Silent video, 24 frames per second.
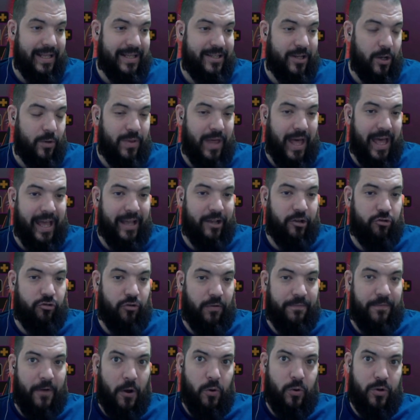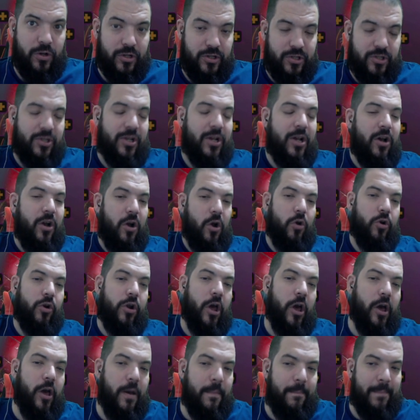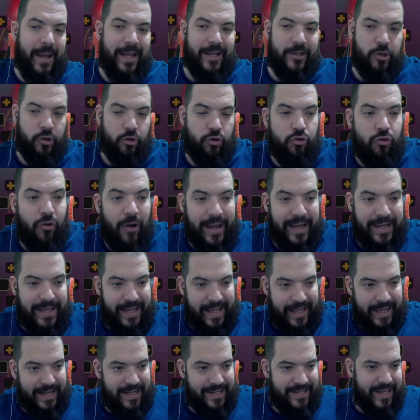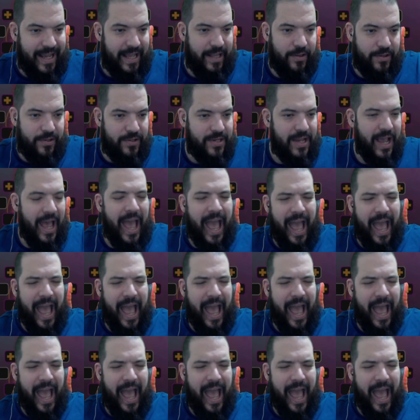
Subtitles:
that extra focus on her makes a great deal of sense.